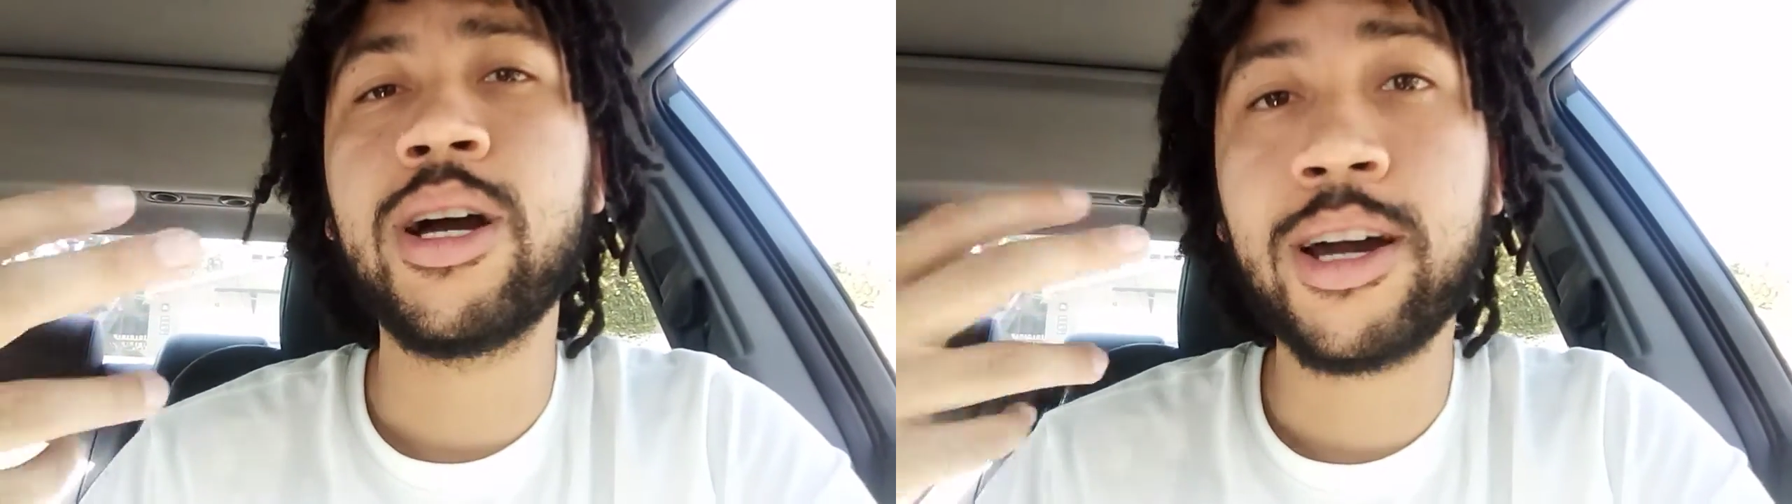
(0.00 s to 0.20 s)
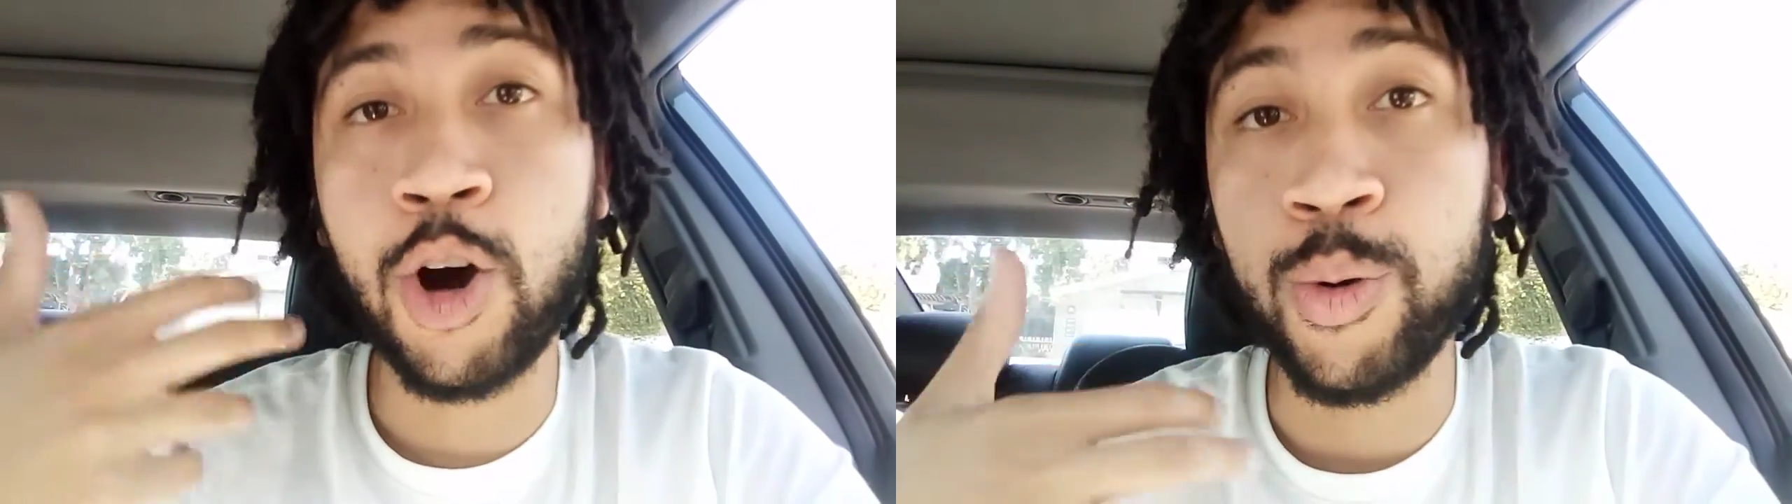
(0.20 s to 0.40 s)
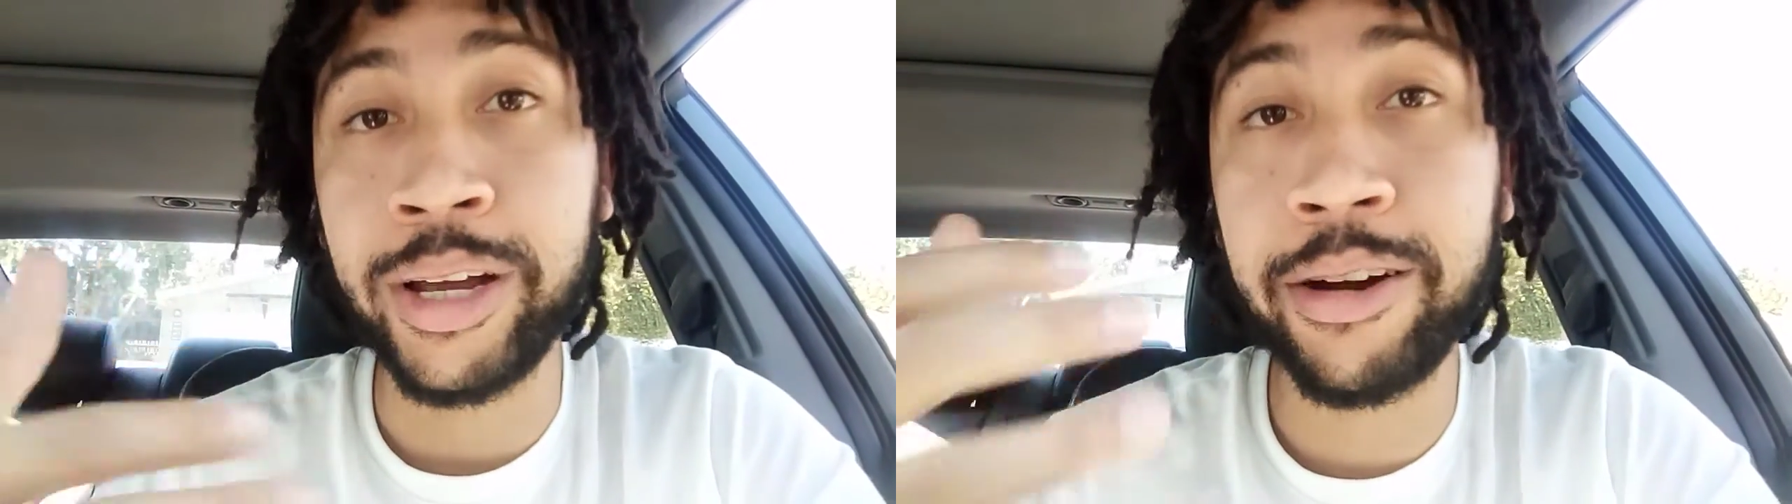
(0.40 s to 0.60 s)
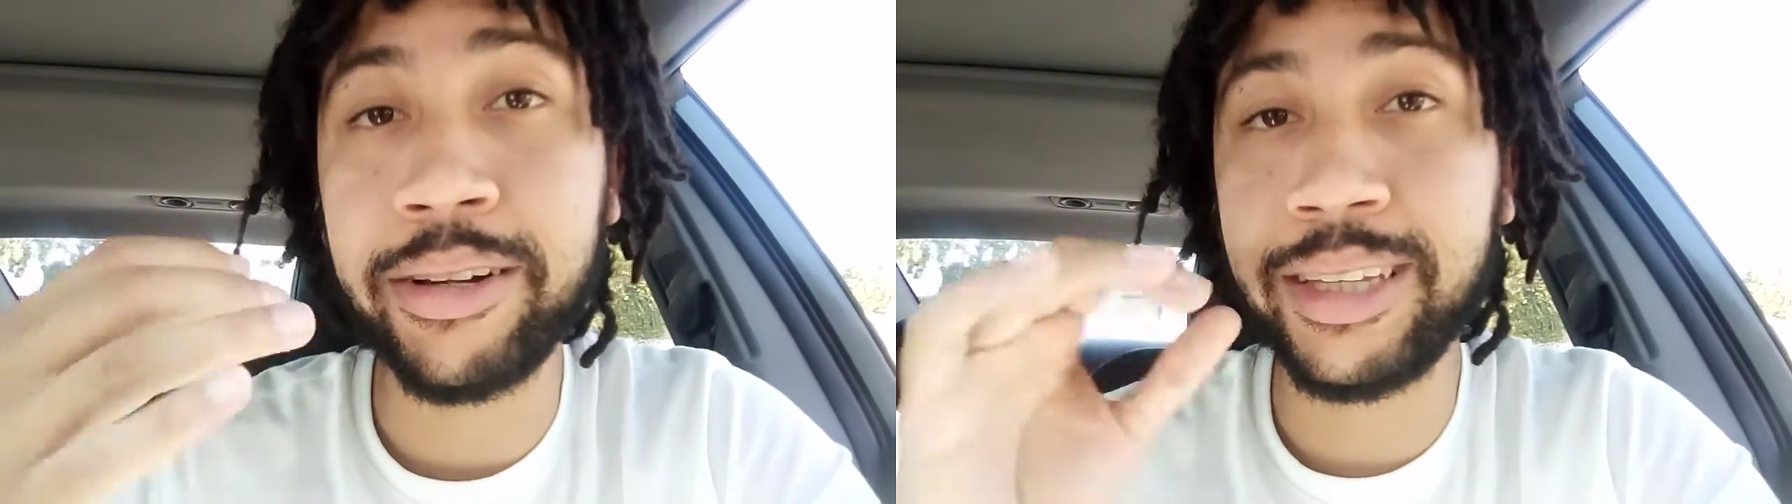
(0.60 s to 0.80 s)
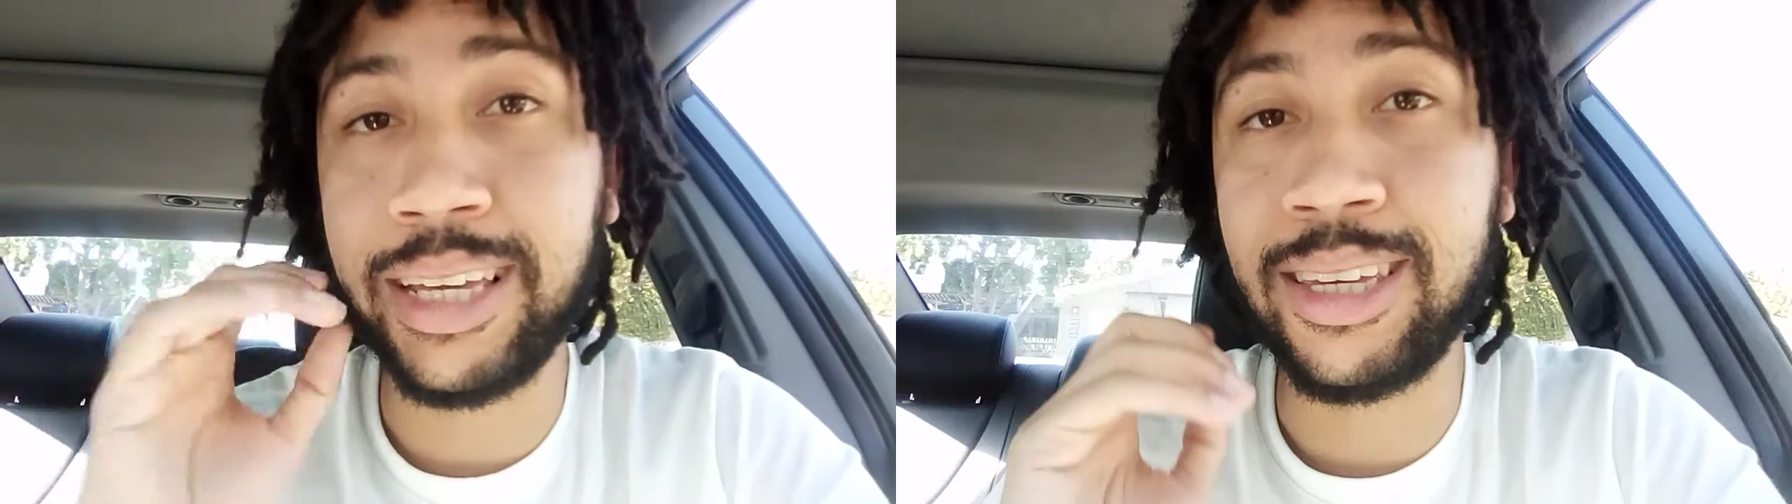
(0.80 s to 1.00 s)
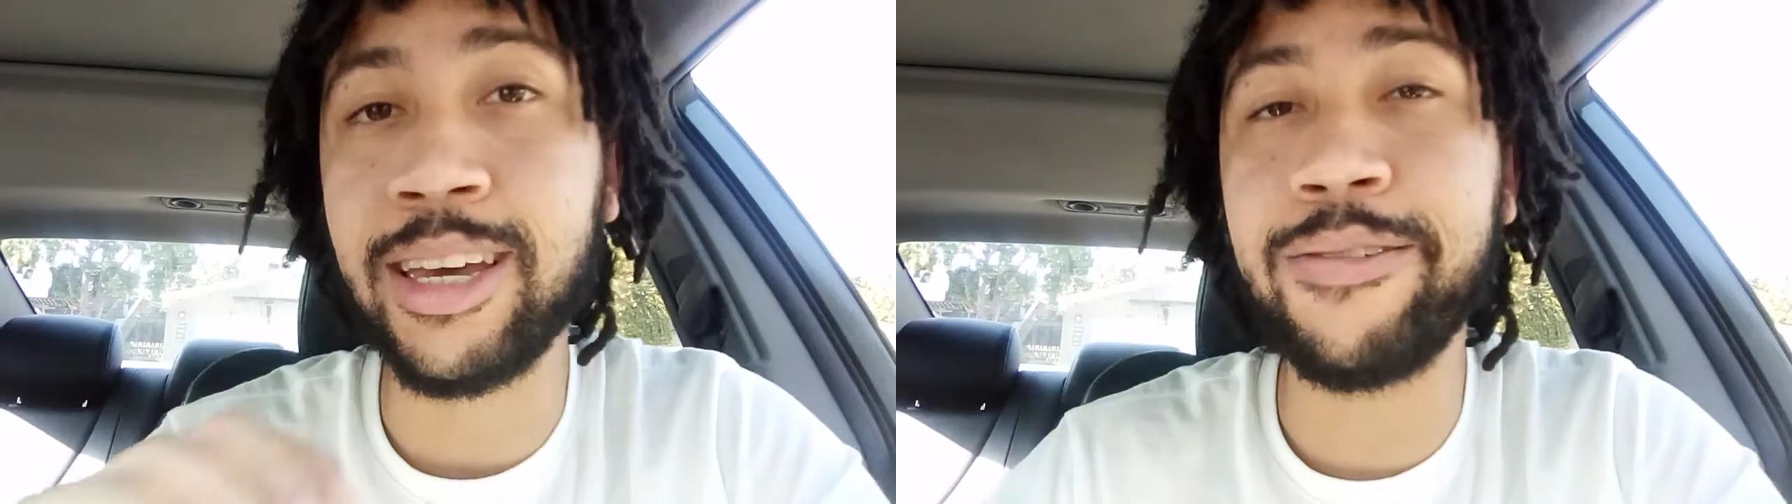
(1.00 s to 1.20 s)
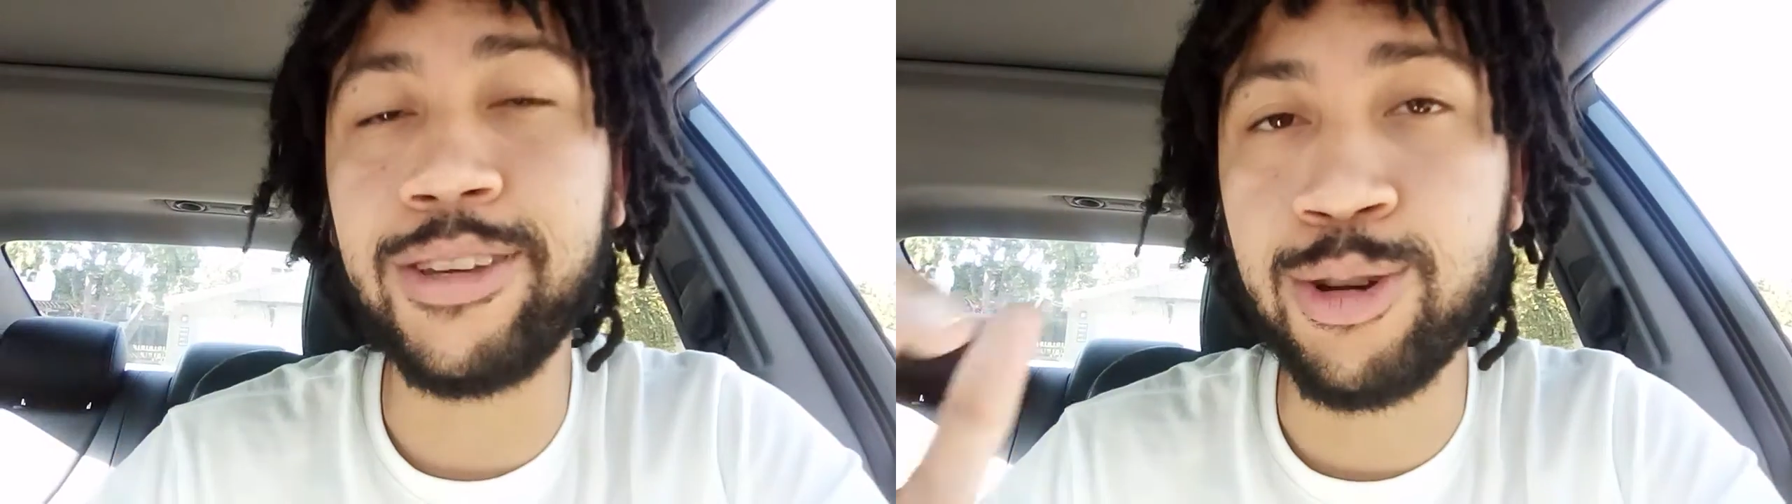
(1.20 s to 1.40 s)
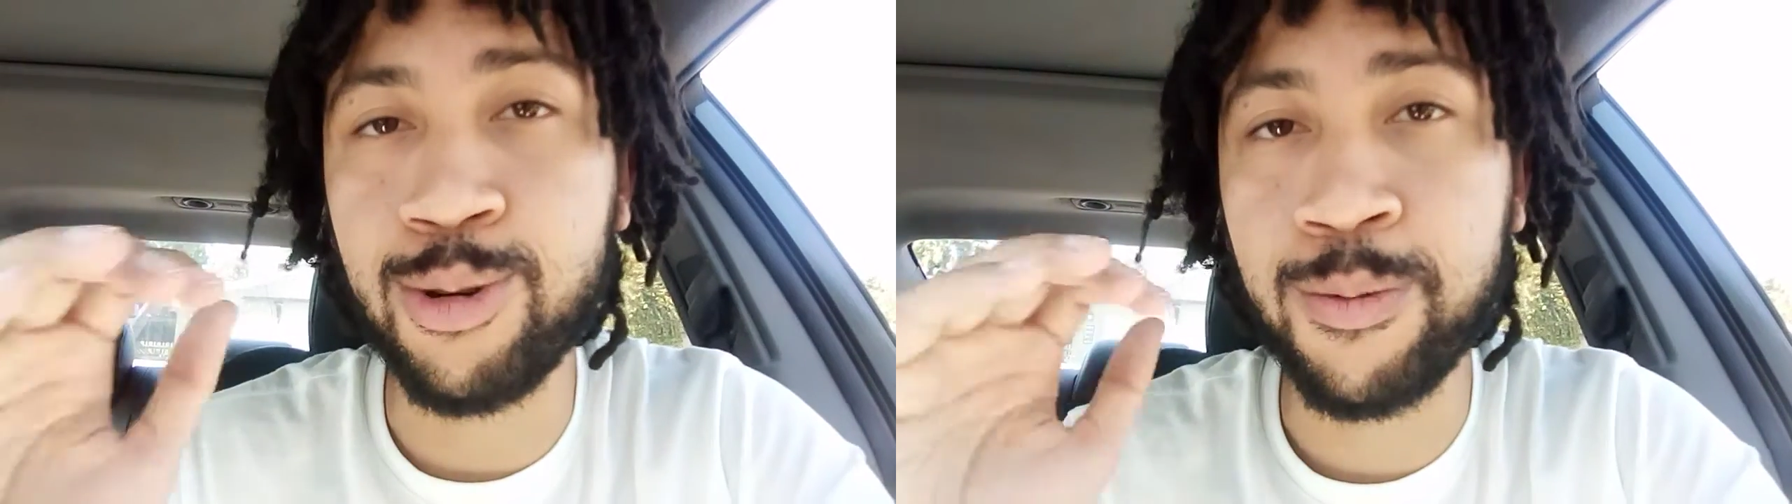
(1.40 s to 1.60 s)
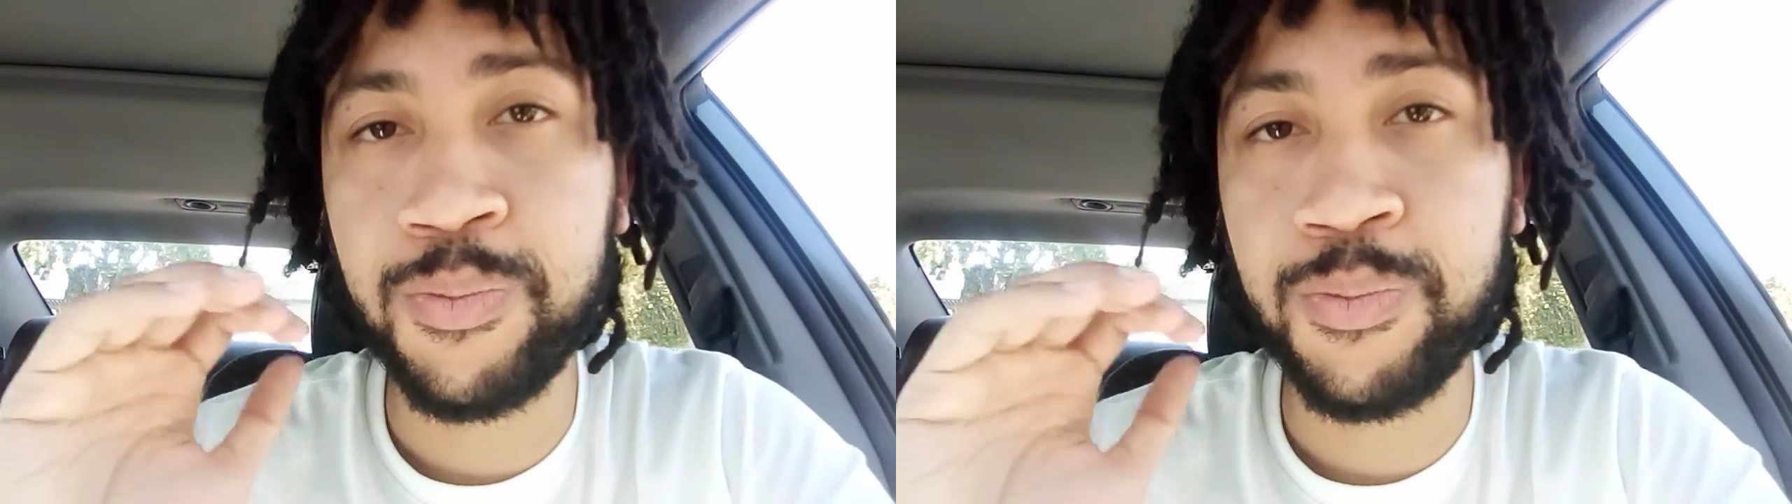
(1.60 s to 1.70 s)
coherently give you